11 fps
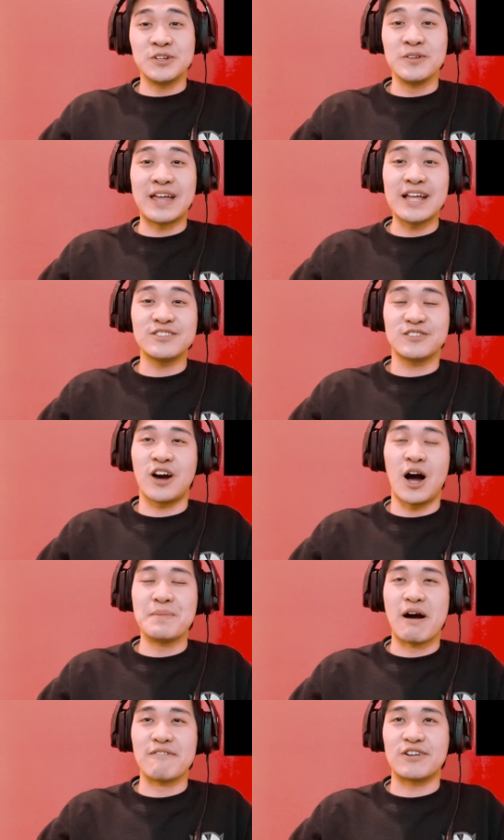Dude, that
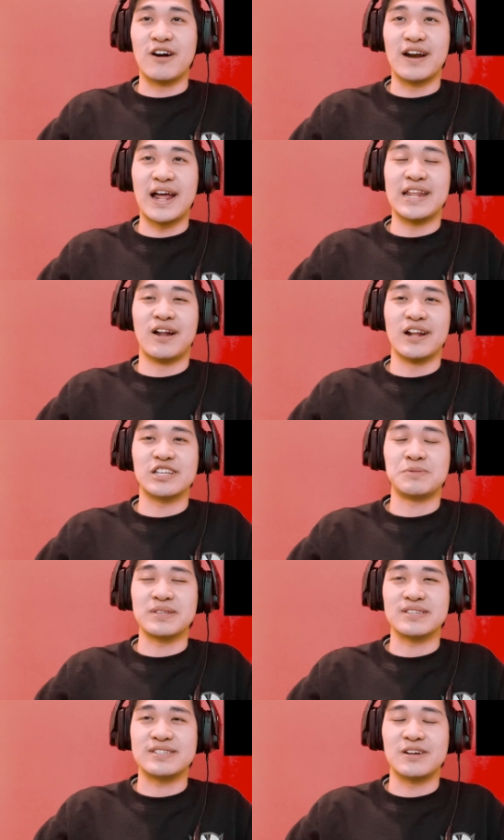caught me off guard. I did not
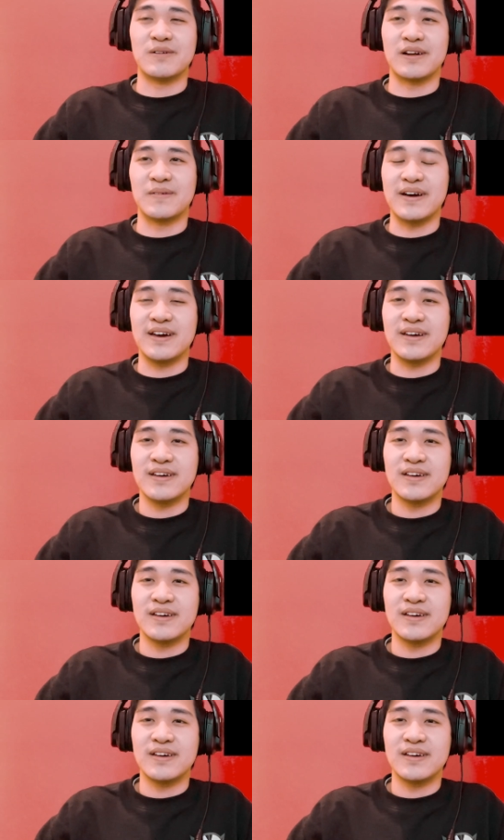expect to see her right away.